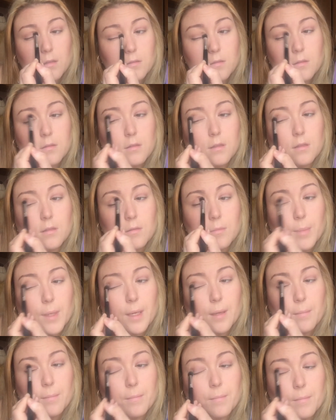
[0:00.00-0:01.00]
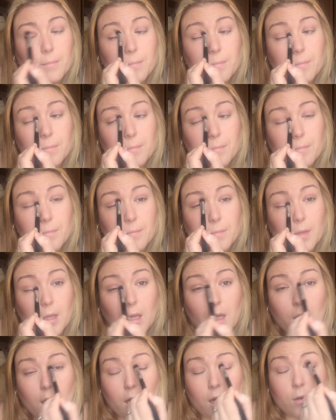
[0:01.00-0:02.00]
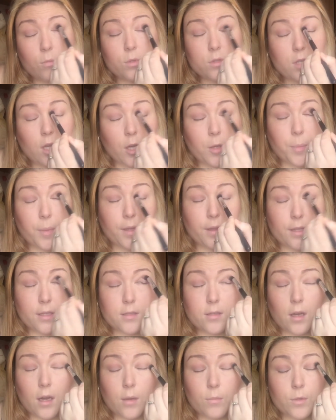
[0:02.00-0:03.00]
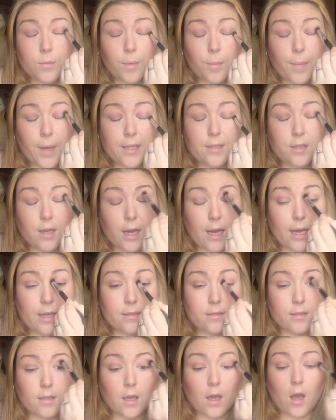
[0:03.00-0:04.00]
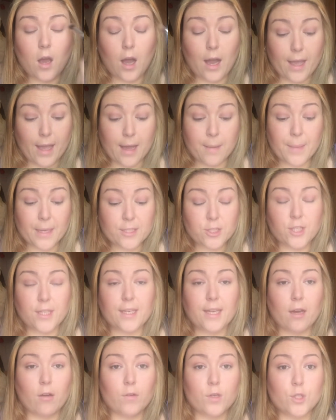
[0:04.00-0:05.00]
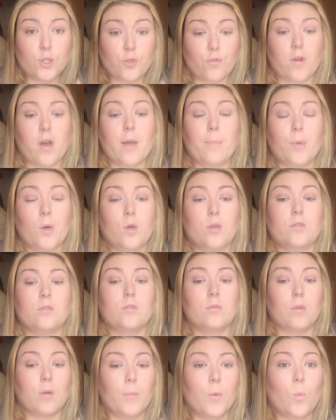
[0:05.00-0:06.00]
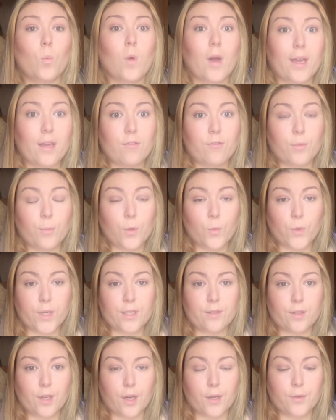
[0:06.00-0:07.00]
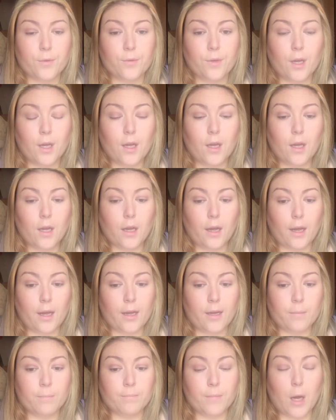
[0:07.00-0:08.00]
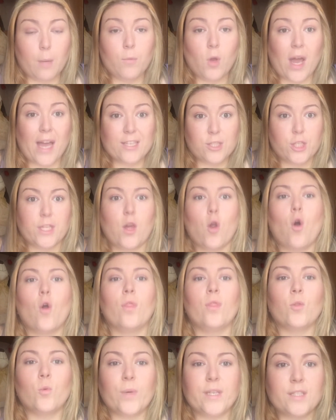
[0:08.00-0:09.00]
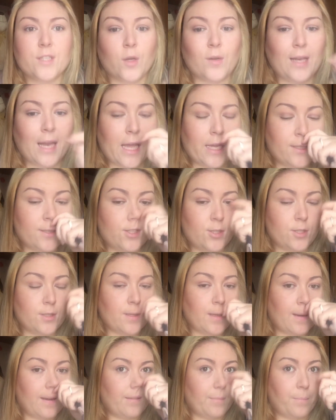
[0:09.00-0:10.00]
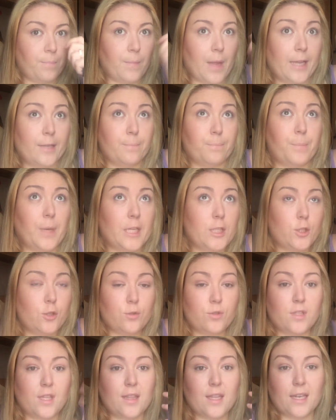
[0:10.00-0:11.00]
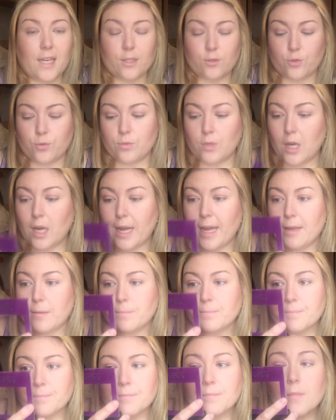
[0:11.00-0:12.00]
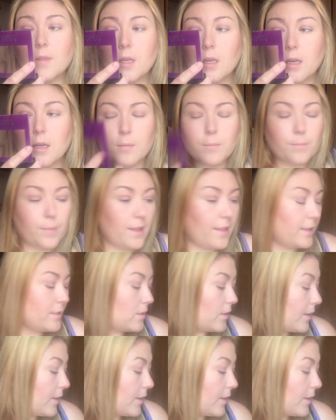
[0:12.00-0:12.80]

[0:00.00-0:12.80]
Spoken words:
just a little bit. I was hoping this light would be better, as I am actually now on a tripod, so I'm away from the window. I'm not actually on the window ledge, but using the natural light. But that's